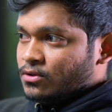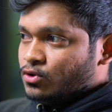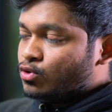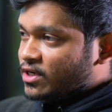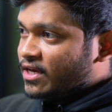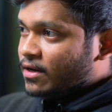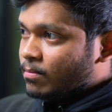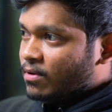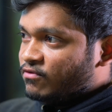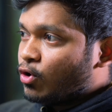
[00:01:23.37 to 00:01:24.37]
Through
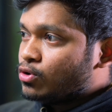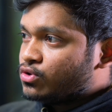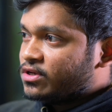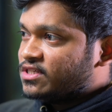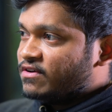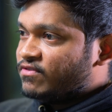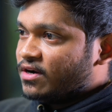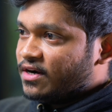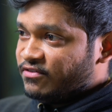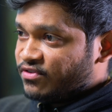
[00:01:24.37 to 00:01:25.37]
THub, we also received
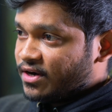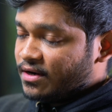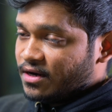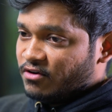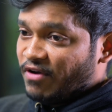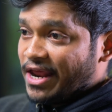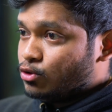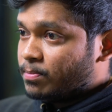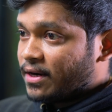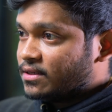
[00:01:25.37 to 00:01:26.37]
a different
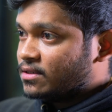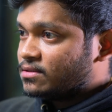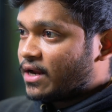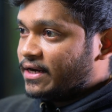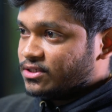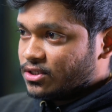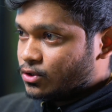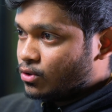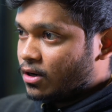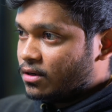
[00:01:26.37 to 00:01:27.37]
value partner
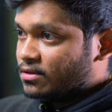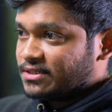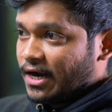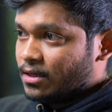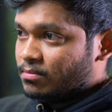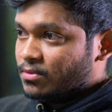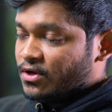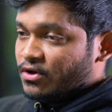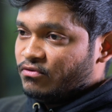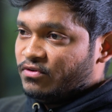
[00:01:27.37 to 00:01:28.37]
addition to our startup.
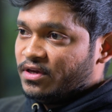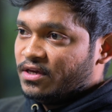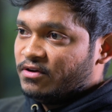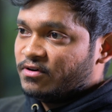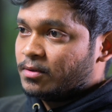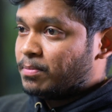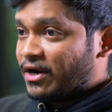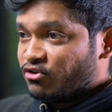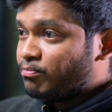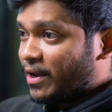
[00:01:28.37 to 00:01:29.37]
We were
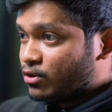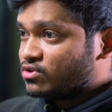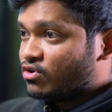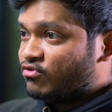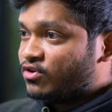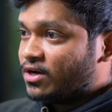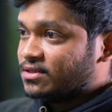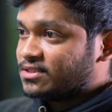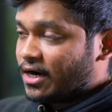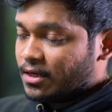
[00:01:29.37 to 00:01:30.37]
part of Microsoft
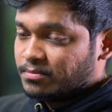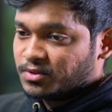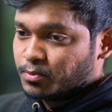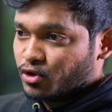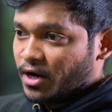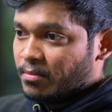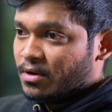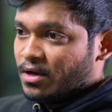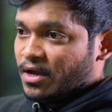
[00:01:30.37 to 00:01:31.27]
Startups program